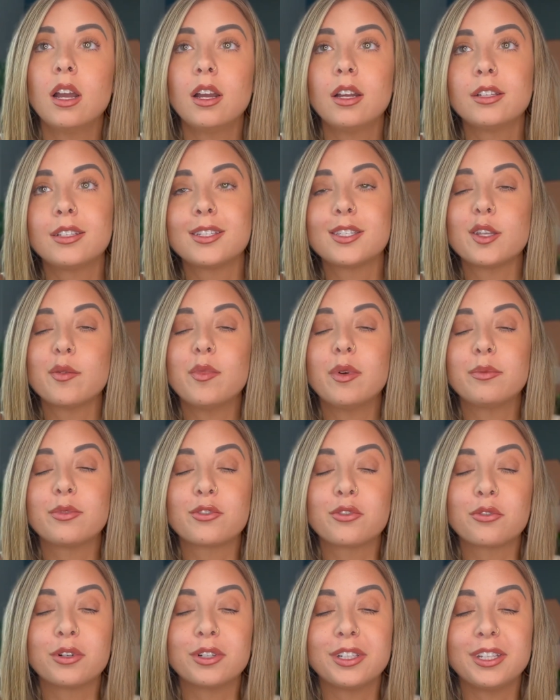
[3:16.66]
To sum up
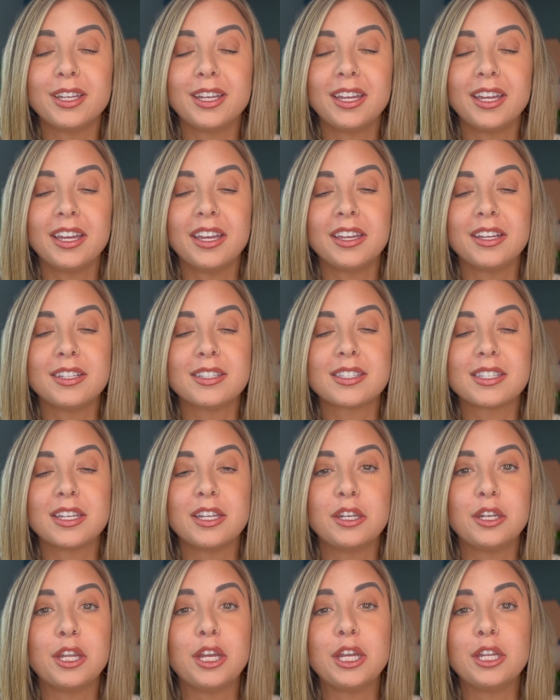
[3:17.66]
shortly, it's
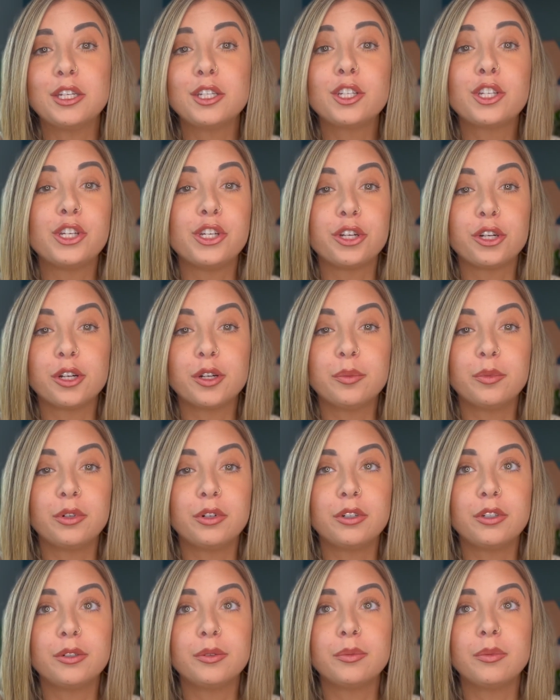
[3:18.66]
an
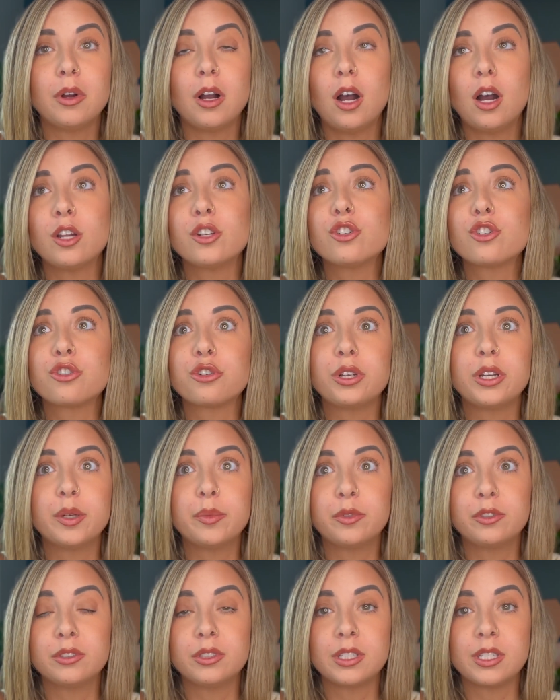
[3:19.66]
incurable,
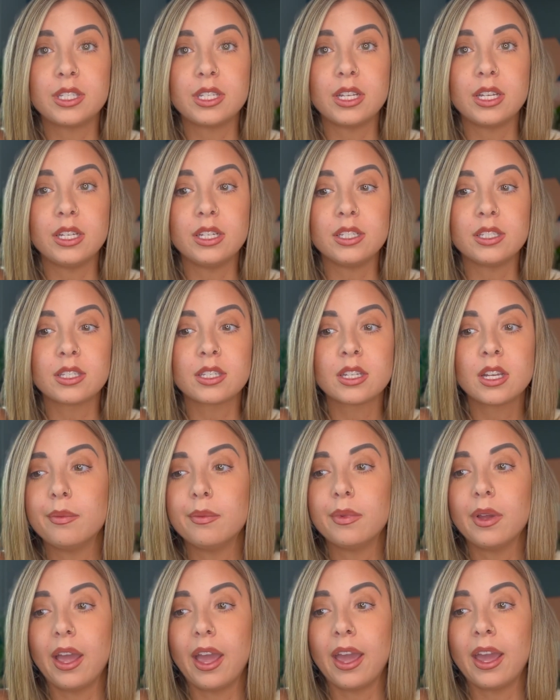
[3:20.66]
untreatable disease,
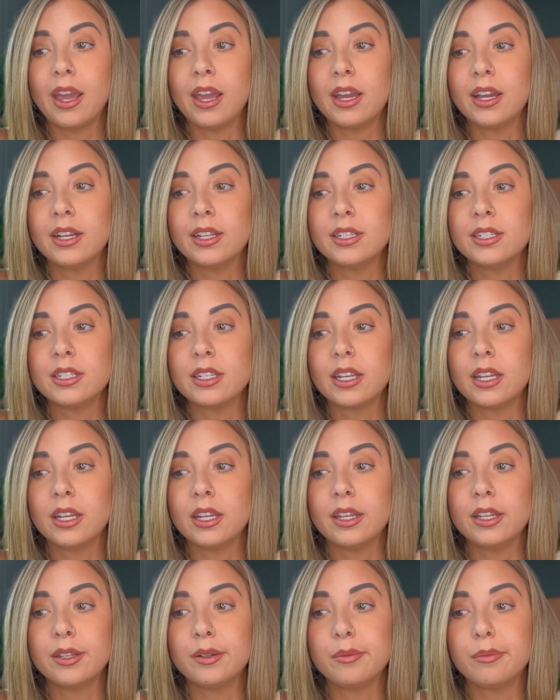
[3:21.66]
and
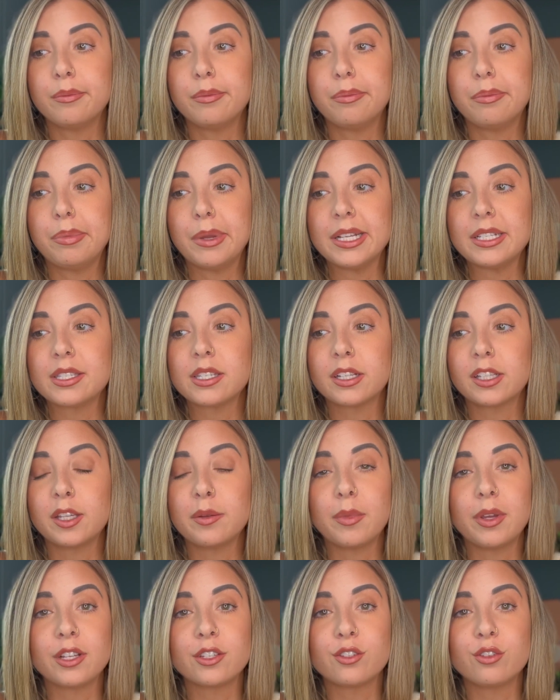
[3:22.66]
it basically
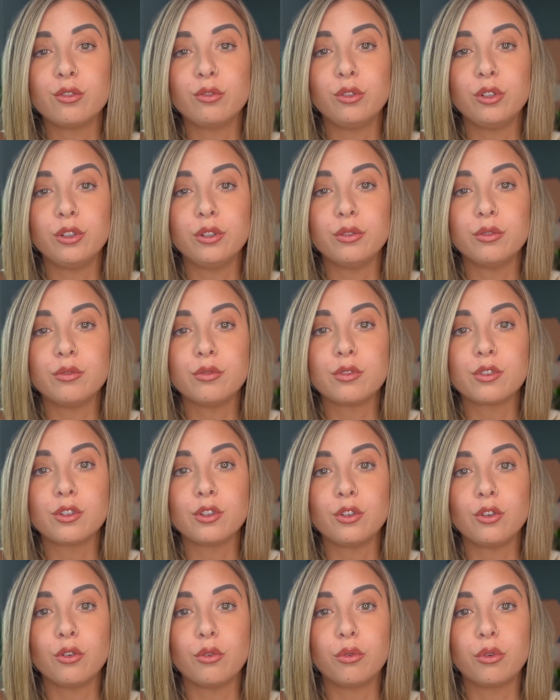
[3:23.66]
makes you lose
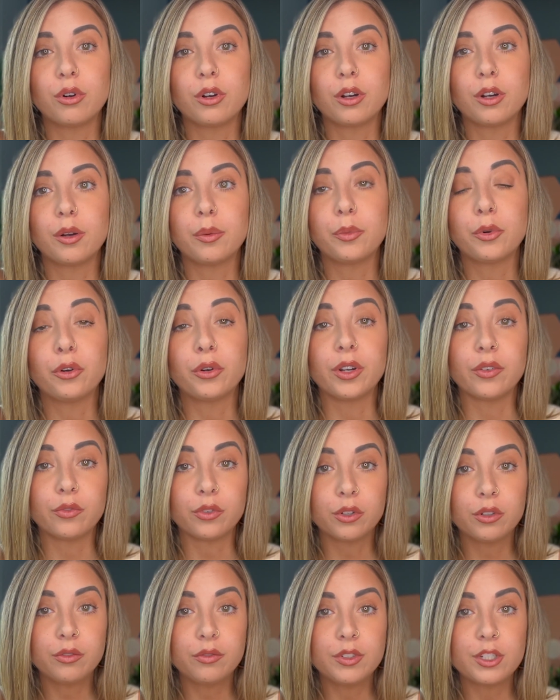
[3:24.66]
your
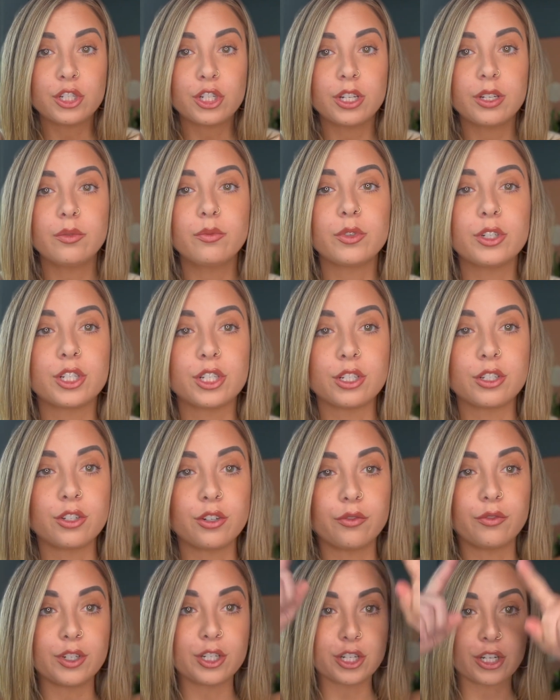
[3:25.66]
peripheral vision, which is
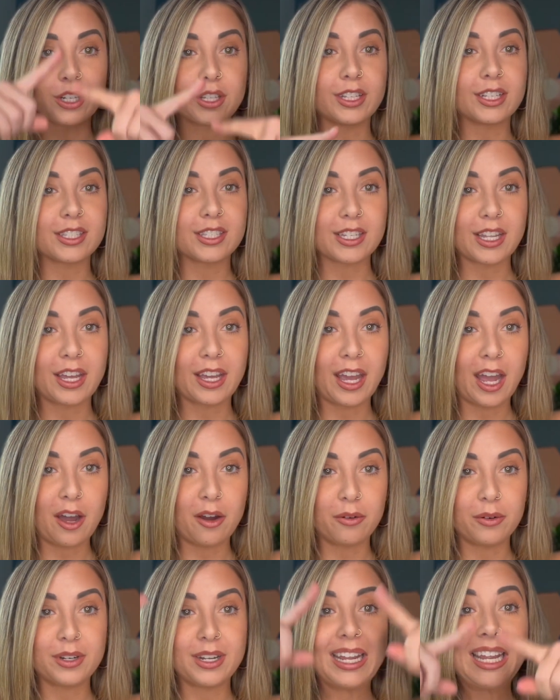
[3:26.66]
your vision that's like
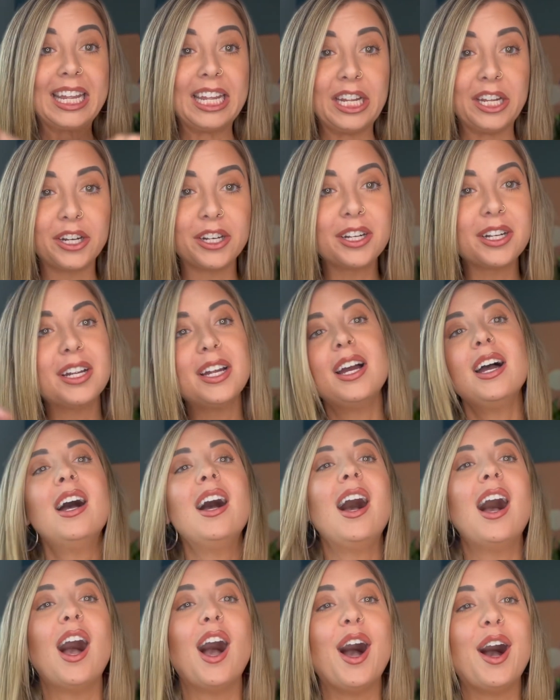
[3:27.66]
out here.
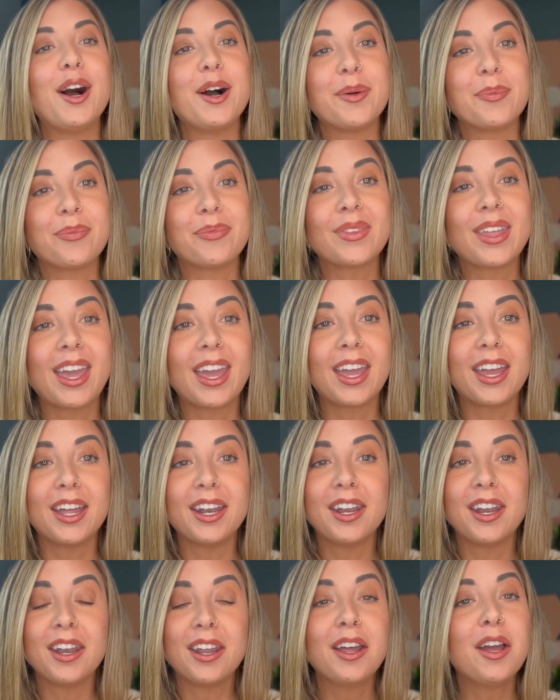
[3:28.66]

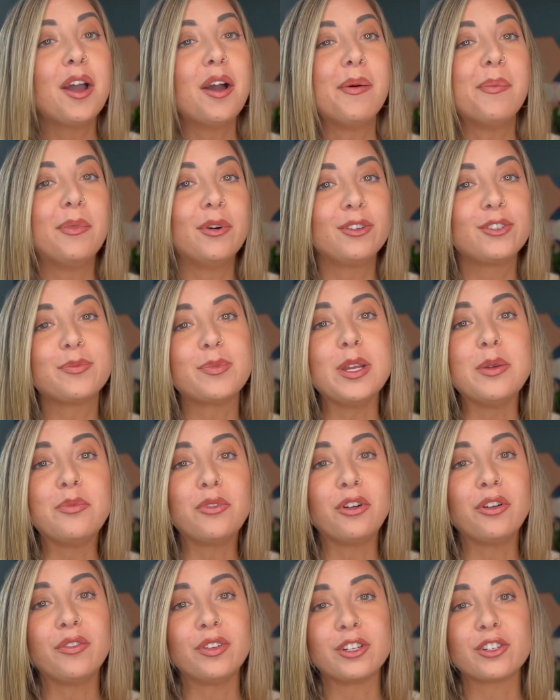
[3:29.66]
And most
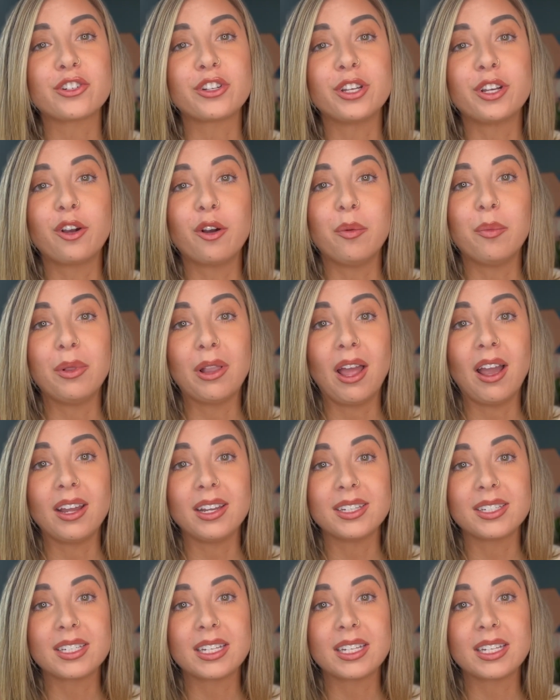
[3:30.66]
people eventually go blind.